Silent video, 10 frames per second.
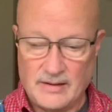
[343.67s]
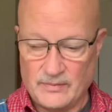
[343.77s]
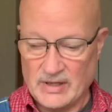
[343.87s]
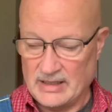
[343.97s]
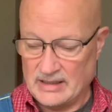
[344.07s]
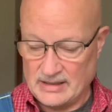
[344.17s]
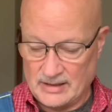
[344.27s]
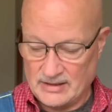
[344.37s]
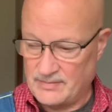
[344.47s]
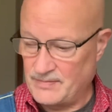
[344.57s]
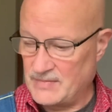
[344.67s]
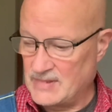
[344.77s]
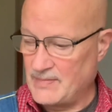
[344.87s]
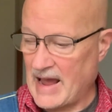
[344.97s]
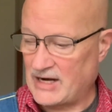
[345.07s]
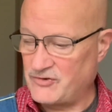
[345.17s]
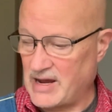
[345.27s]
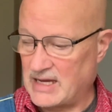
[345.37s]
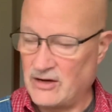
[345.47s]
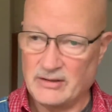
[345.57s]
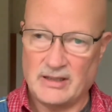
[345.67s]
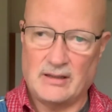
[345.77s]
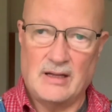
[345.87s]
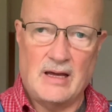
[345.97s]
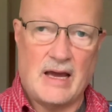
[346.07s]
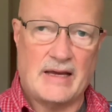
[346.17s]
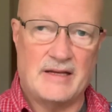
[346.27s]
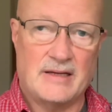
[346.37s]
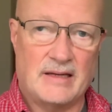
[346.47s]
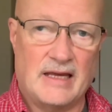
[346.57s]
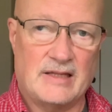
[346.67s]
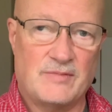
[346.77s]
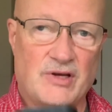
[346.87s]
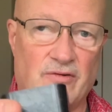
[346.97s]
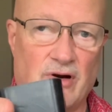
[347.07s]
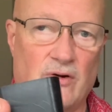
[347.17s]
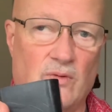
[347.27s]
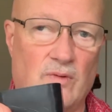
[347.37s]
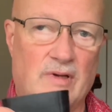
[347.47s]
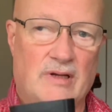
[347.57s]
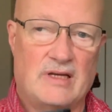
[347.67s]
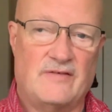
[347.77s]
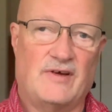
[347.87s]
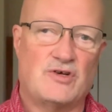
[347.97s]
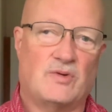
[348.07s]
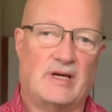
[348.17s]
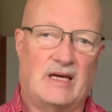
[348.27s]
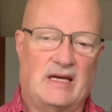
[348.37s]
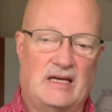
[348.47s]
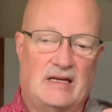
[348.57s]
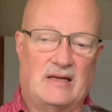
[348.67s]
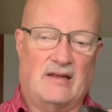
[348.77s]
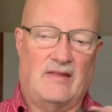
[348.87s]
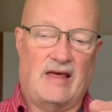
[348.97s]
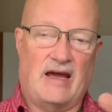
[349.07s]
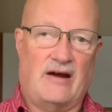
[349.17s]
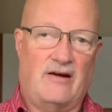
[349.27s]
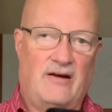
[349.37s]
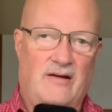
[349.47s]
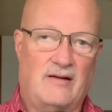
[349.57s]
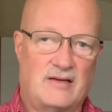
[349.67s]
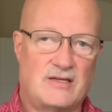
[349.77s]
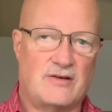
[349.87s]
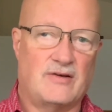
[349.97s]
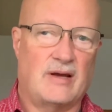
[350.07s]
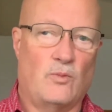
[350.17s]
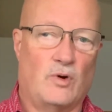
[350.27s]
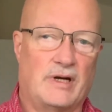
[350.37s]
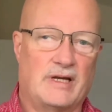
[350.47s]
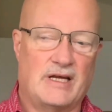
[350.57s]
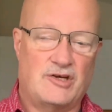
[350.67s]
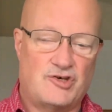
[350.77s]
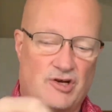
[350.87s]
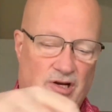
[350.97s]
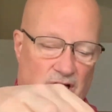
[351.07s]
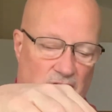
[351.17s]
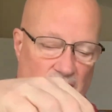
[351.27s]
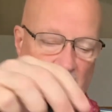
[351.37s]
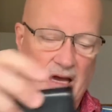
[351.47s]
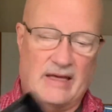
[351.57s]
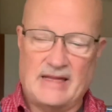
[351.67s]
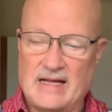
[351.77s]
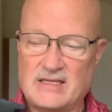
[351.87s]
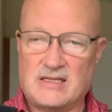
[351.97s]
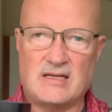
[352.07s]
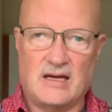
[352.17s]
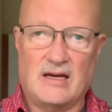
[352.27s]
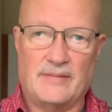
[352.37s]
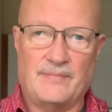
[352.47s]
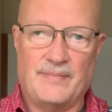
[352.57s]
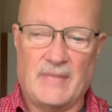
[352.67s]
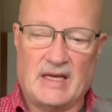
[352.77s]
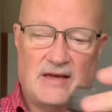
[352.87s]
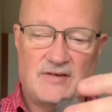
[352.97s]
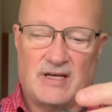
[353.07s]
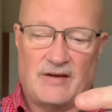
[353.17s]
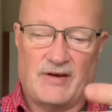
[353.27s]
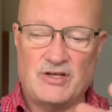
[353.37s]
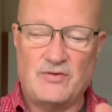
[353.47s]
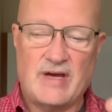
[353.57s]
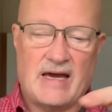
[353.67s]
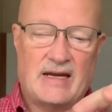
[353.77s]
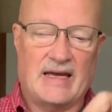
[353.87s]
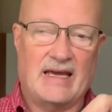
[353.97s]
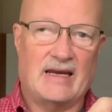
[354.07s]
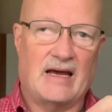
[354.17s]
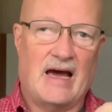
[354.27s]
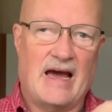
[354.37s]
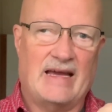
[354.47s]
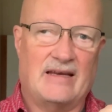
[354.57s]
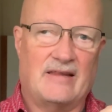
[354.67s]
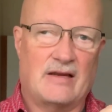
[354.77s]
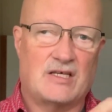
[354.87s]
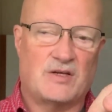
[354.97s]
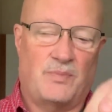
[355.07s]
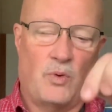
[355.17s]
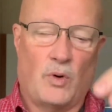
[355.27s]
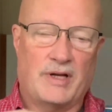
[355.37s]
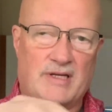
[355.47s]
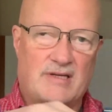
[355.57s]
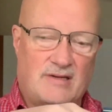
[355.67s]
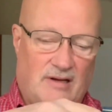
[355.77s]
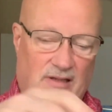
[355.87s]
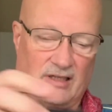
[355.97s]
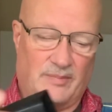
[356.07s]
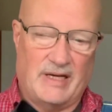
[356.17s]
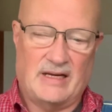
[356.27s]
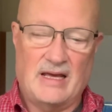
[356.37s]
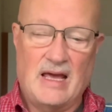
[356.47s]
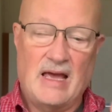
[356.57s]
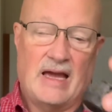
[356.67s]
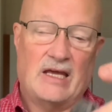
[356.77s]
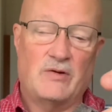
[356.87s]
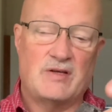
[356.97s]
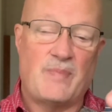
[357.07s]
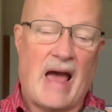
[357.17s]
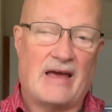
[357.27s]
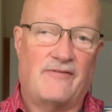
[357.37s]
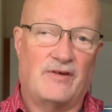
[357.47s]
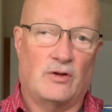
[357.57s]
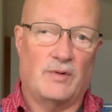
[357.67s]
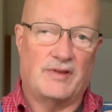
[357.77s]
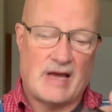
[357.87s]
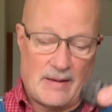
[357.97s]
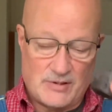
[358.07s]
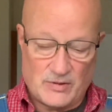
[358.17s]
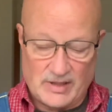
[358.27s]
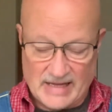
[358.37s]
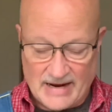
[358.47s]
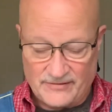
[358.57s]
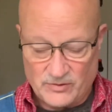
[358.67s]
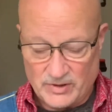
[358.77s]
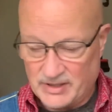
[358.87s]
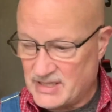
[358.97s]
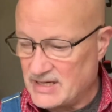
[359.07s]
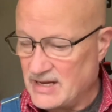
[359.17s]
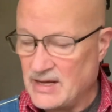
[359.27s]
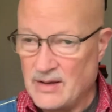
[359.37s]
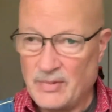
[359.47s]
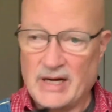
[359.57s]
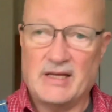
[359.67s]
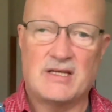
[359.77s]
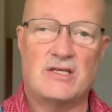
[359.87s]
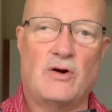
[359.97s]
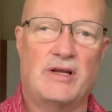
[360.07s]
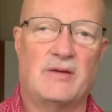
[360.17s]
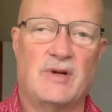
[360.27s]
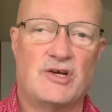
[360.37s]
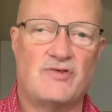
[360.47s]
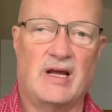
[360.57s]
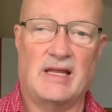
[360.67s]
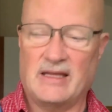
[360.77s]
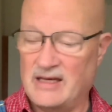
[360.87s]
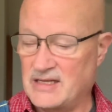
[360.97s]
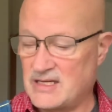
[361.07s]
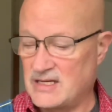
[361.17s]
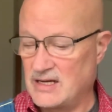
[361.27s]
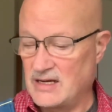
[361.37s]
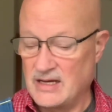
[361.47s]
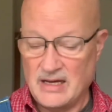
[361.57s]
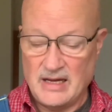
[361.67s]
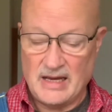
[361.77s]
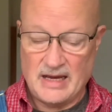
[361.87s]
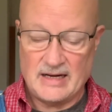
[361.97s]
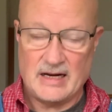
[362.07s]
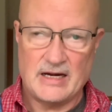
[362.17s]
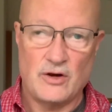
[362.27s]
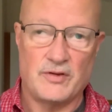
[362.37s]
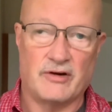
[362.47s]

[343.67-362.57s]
Well, let's backtrack here a little. I can get them to grow individually in there, so you get one in each, and that's um, it gives it. If I do that, I get a height that supports a little bit. I can always backfill with topsoil afterwards, but I can start them in a tray like this, and then I know they're